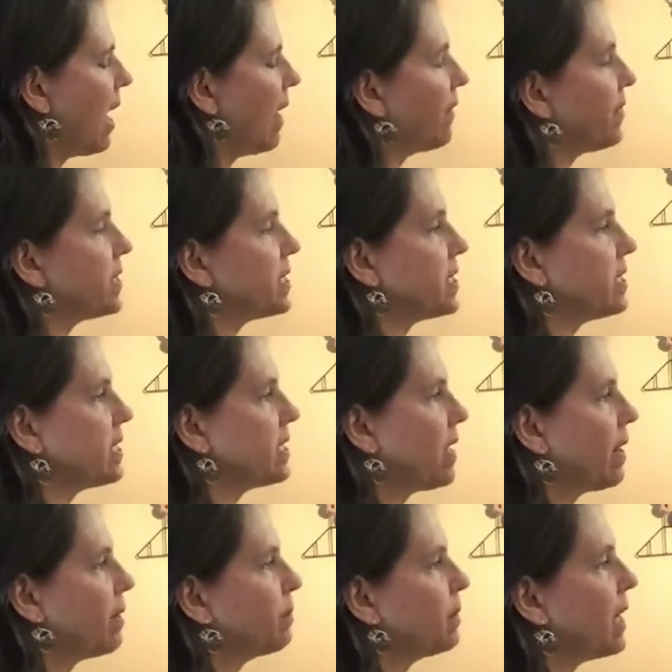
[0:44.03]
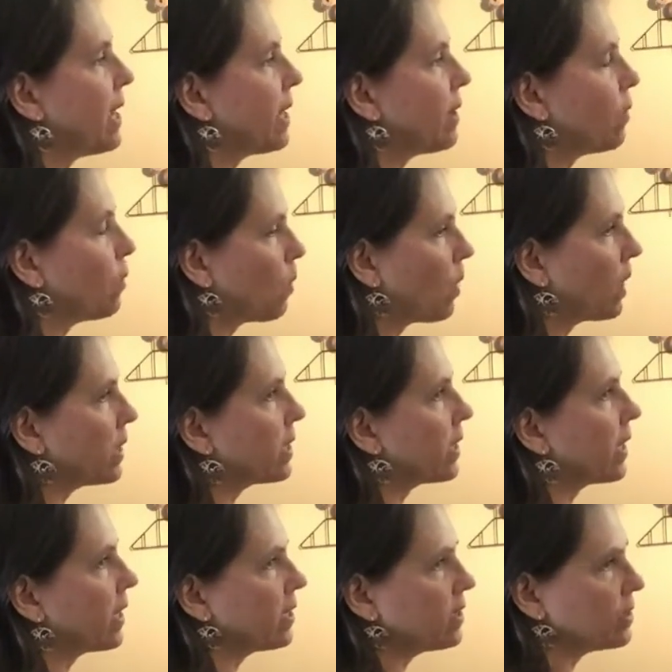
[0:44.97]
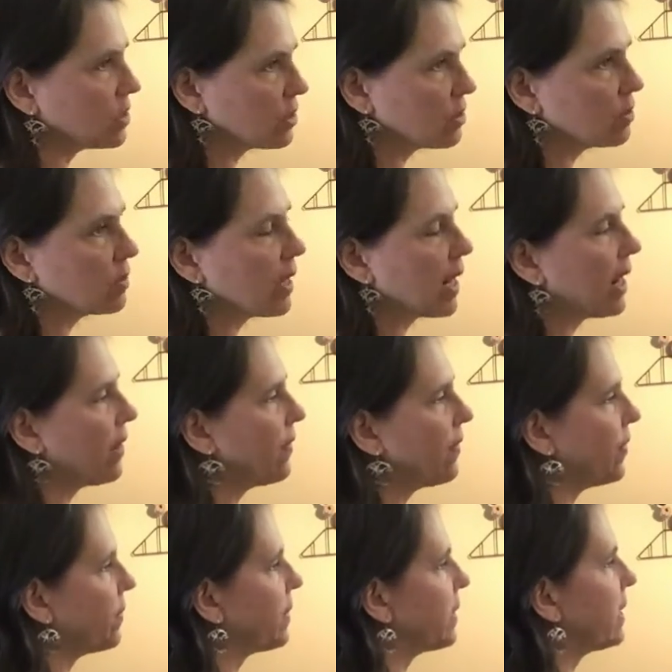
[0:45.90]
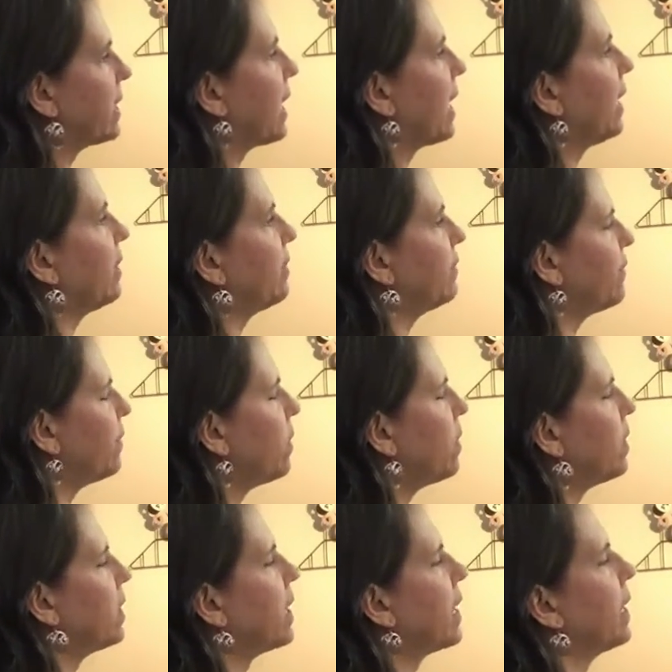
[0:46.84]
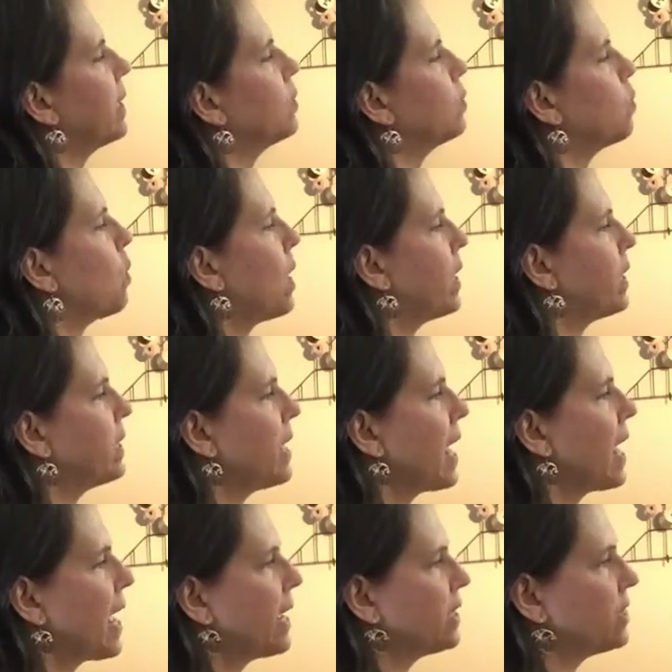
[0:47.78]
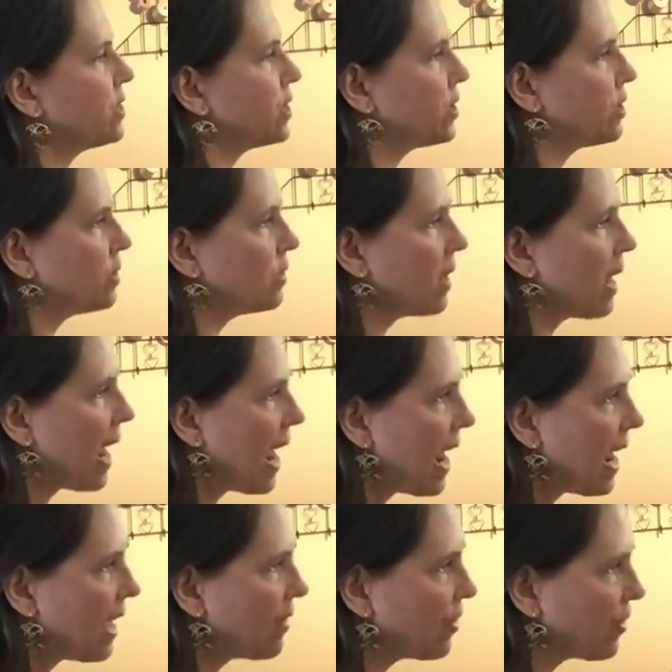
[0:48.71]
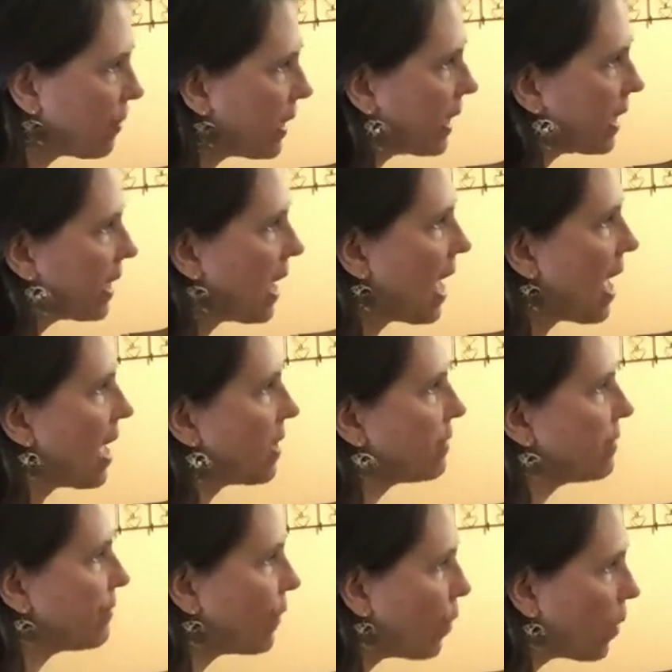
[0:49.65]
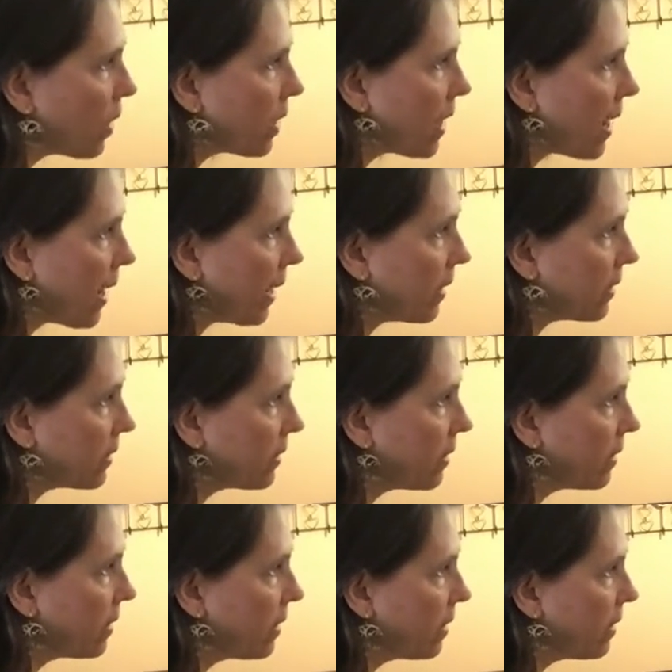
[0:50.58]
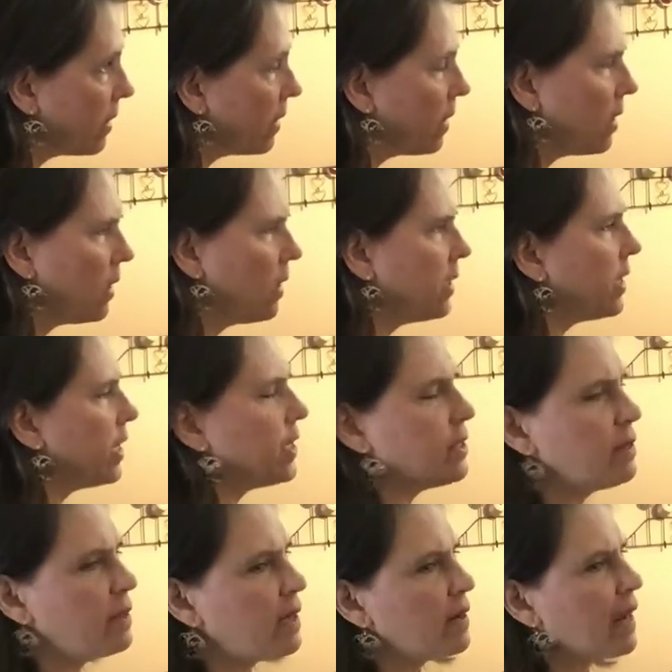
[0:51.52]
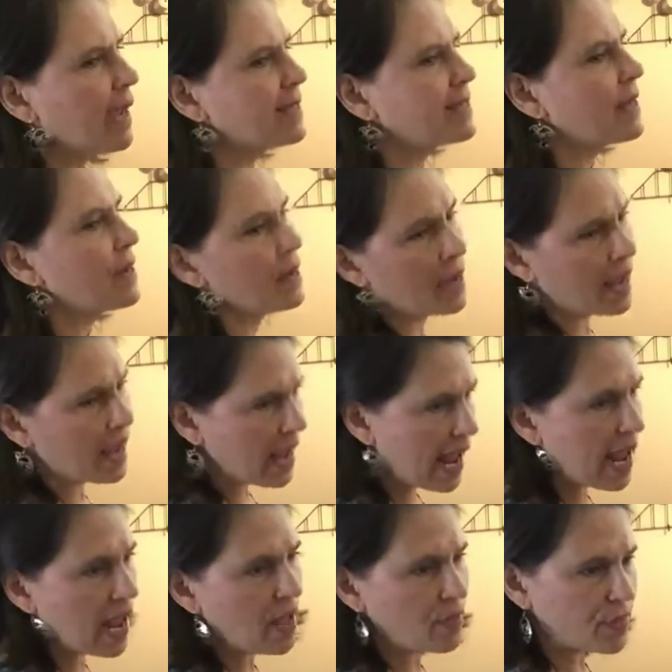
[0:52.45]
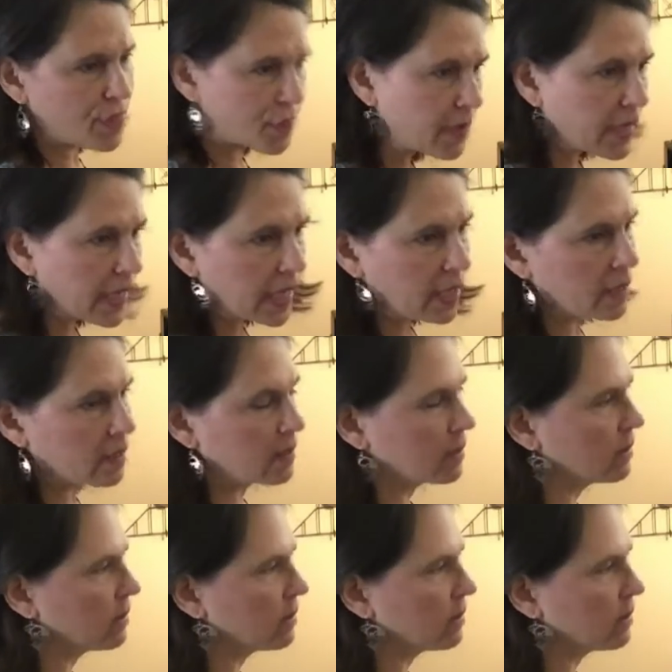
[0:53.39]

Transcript: And this is how I play it. 1 and 2 and 3 and 4 and 1 and 2 and 3 and 4 and. Did you hear I said and 3